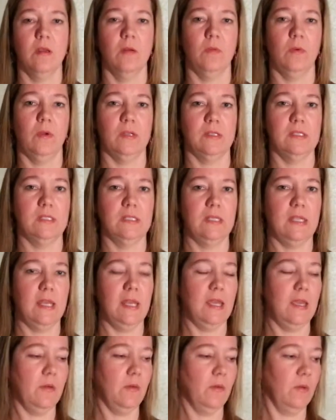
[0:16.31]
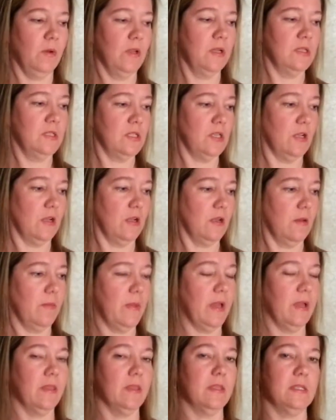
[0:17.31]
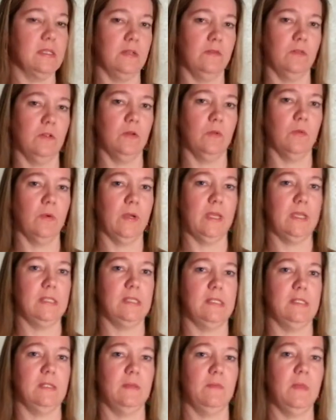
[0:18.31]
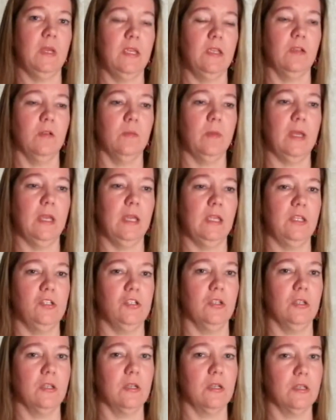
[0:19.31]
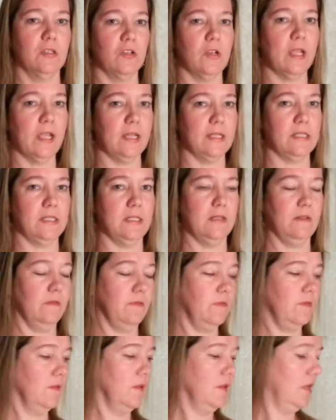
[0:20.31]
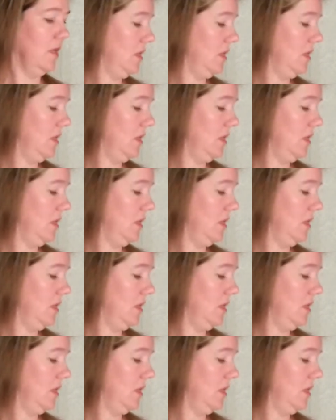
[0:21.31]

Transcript: Well, today we're going to talk about the different ways to make your page look attractive.